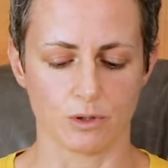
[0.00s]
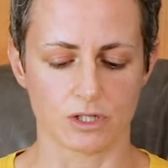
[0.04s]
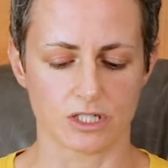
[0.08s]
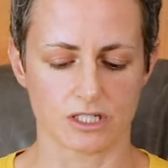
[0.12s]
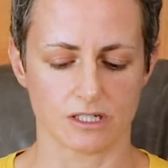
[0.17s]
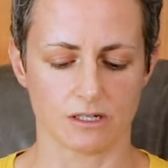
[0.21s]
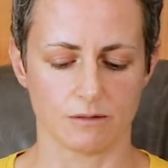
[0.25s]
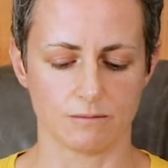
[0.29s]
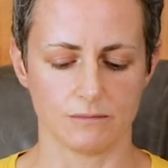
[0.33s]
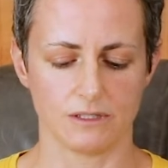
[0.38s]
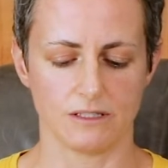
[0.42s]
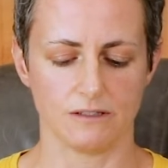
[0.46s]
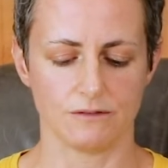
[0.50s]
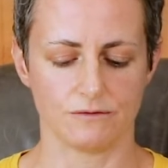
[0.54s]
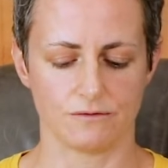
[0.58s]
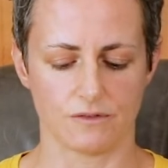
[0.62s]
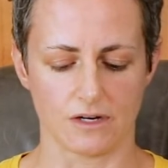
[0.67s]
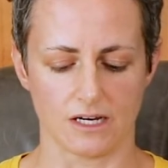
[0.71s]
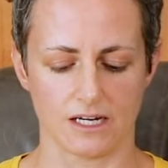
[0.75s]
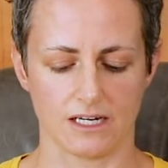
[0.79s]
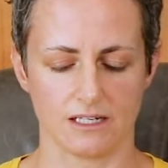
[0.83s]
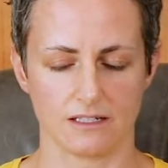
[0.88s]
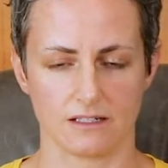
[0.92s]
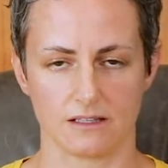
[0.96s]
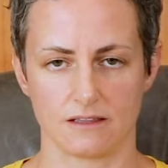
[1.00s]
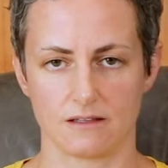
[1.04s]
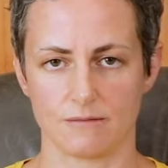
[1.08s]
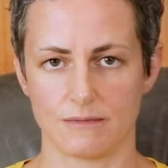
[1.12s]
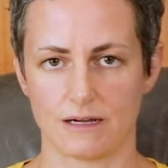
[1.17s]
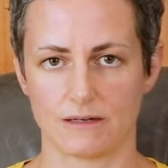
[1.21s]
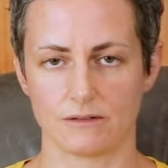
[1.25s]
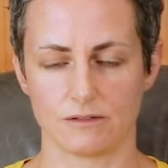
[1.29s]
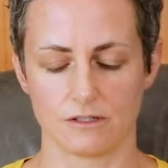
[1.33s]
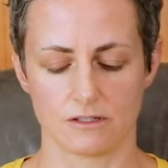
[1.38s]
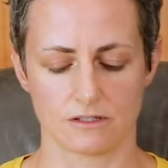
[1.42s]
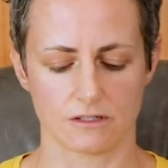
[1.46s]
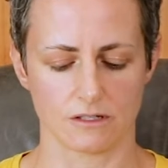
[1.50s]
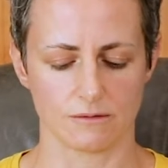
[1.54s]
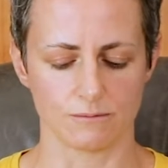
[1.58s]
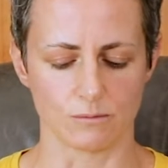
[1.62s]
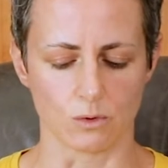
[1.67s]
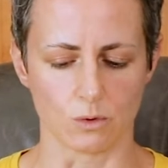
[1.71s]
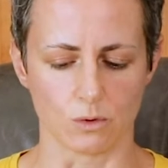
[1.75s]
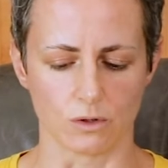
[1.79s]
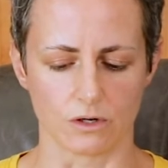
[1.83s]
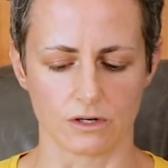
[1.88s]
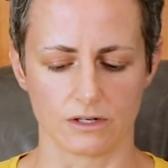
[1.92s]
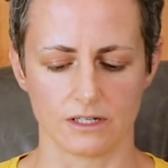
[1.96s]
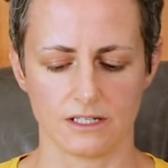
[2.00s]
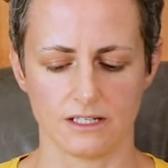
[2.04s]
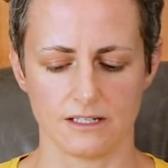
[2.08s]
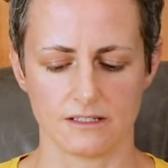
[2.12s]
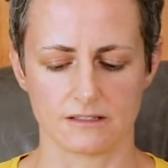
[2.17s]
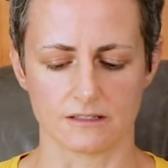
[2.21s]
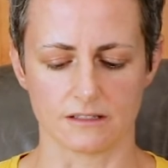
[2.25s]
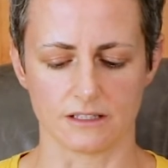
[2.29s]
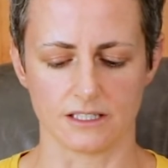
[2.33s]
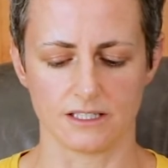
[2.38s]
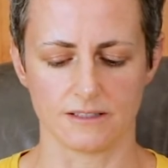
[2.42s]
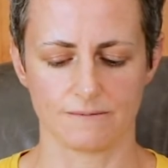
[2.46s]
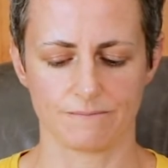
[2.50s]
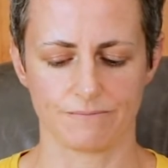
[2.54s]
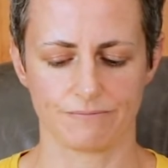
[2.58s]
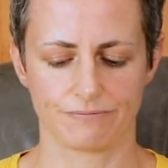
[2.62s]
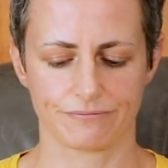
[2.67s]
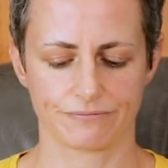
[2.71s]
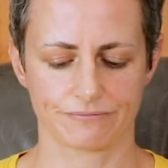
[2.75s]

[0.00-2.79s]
which help me find the mountains more easily.